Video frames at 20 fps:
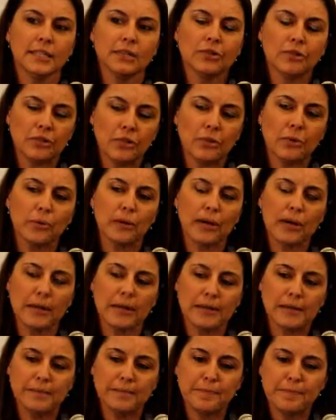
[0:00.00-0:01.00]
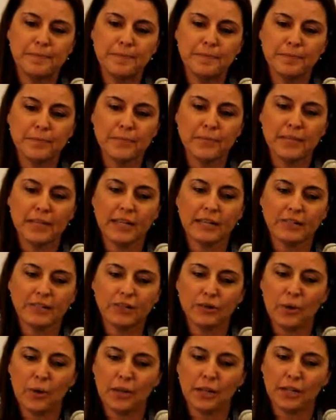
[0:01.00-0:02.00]
So, um, yeah,
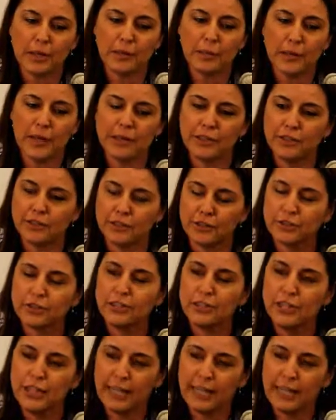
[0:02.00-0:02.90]
she's quite a competitor.